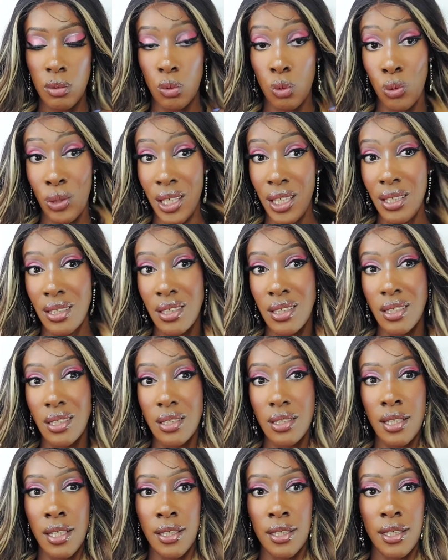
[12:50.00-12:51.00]

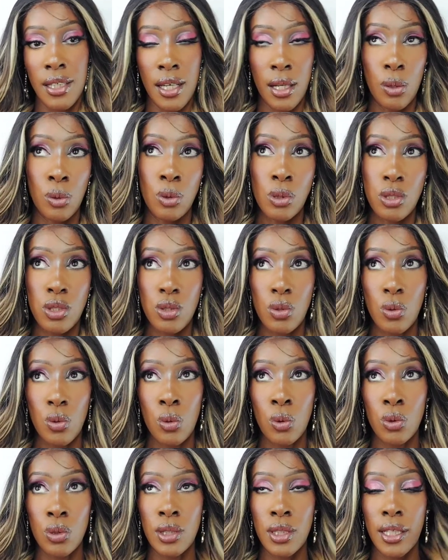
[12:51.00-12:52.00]
wigs, and they are also
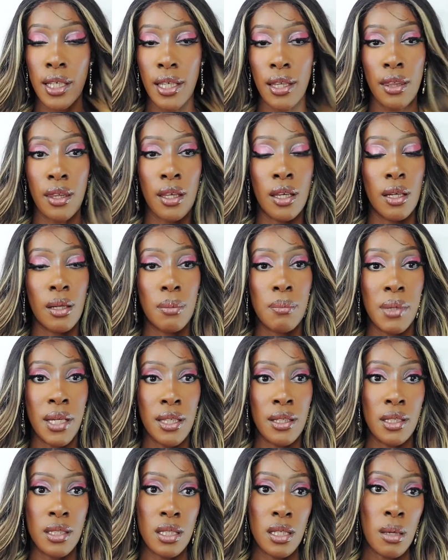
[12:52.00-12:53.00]
owned, I think,
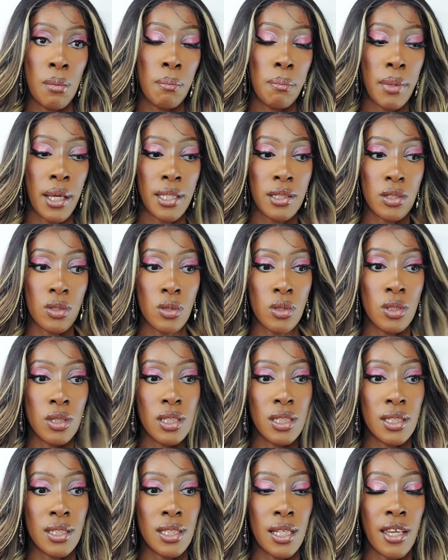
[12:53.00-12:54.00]
by the same
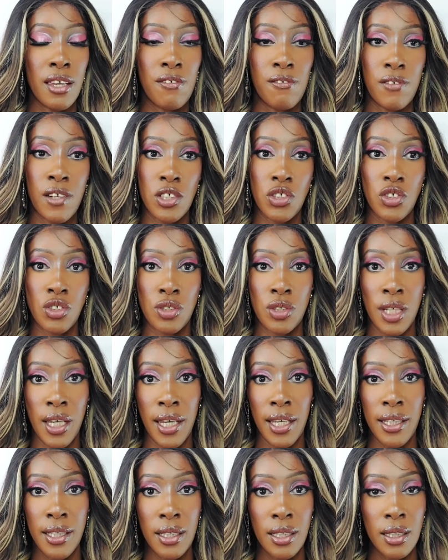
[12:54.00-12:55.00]
person. There's like Fashion
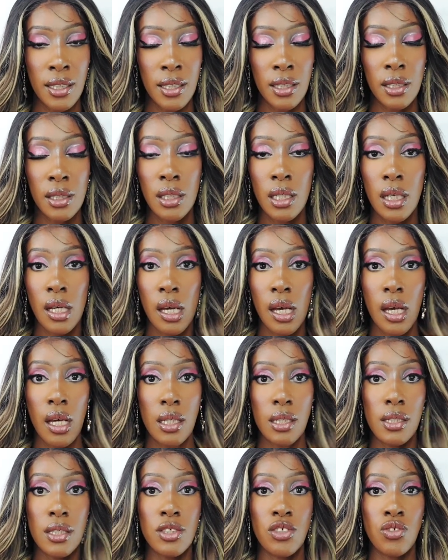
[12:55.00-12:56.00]
Idol,
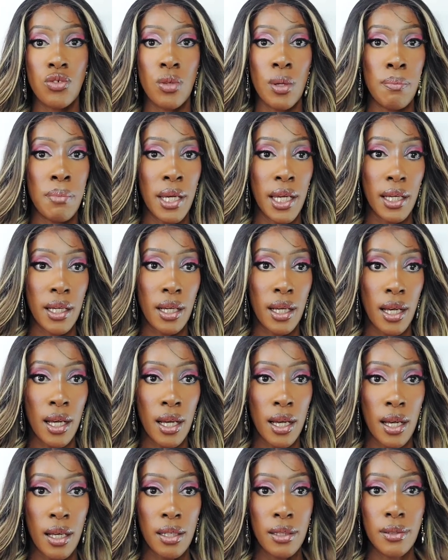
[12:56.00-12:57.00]
there's
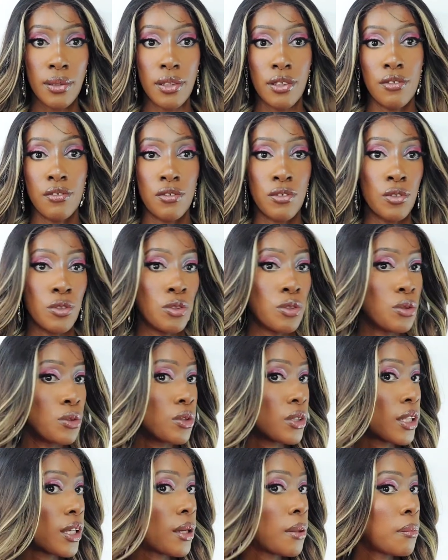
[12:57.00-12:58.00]
Rebecca, if you
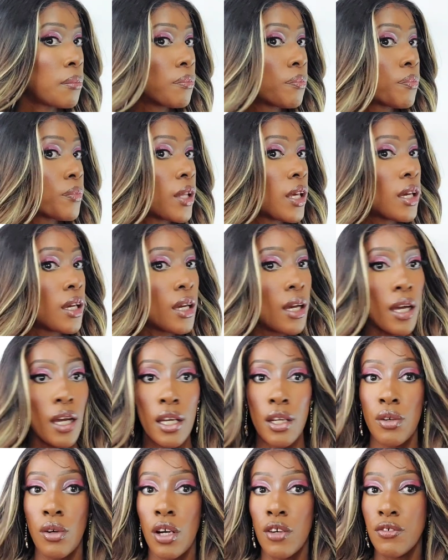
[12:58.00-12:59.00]
know them.
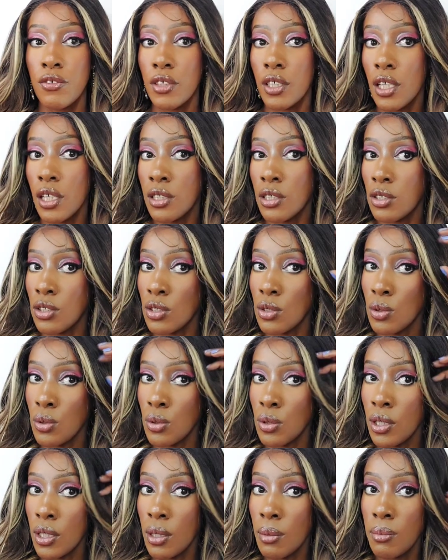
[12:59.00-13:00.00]
I know Africans
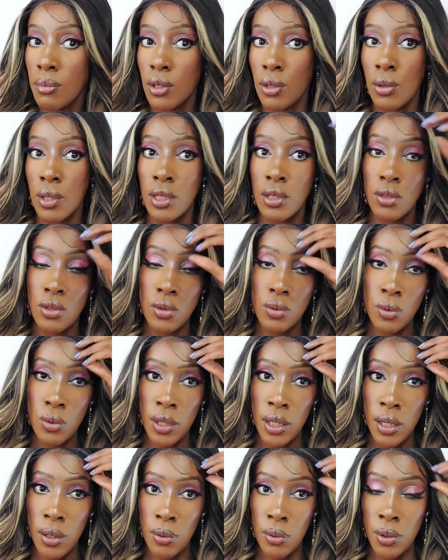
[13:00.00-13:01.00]
know them, the ones who
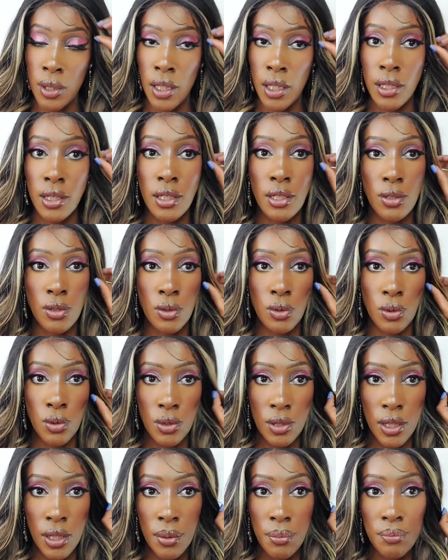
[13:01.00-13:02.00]
wear wigs
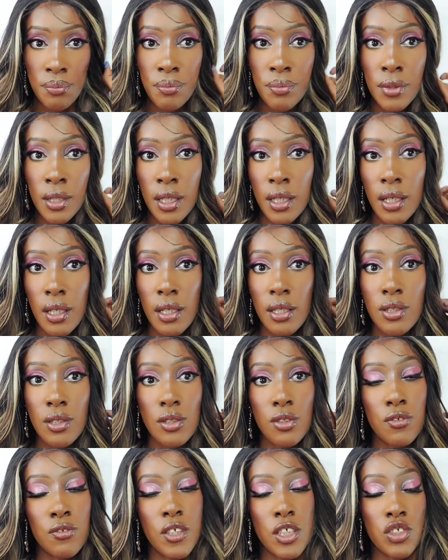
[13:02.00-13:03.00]
know them.
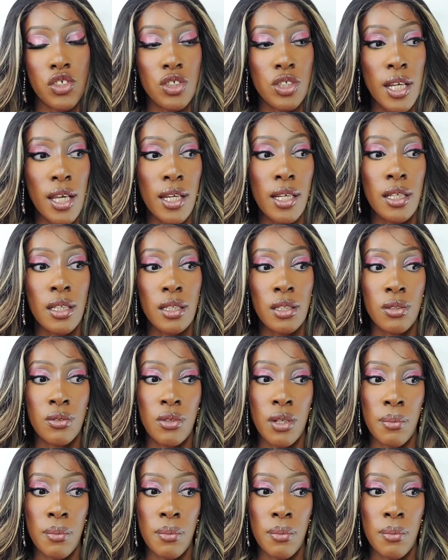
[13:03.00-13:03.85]
So Fashion Idol,